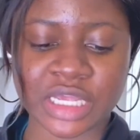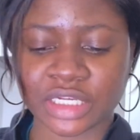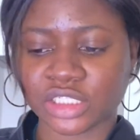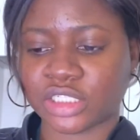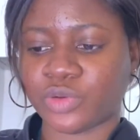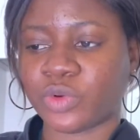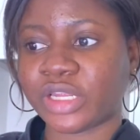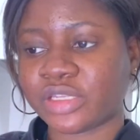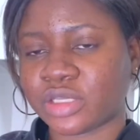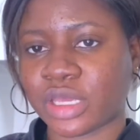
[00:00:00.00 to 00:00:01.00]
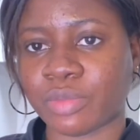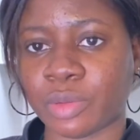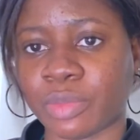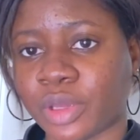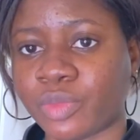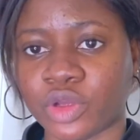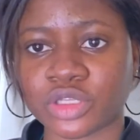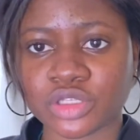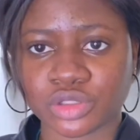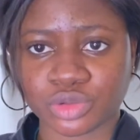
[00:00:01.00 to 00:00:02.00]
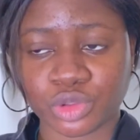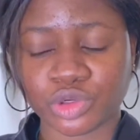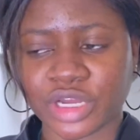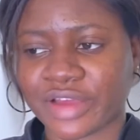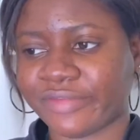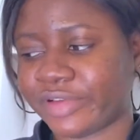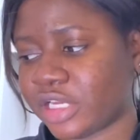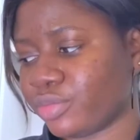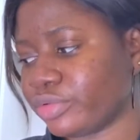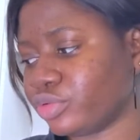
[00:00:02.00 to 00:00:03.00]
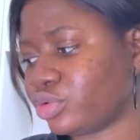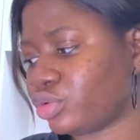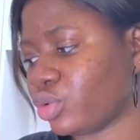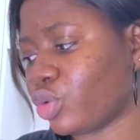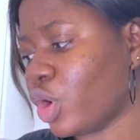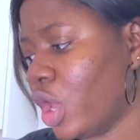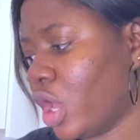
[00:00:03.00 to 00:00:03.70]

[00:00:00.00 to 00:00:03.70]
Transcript: Actually, I wanted to get pepper, but it's no longer available, so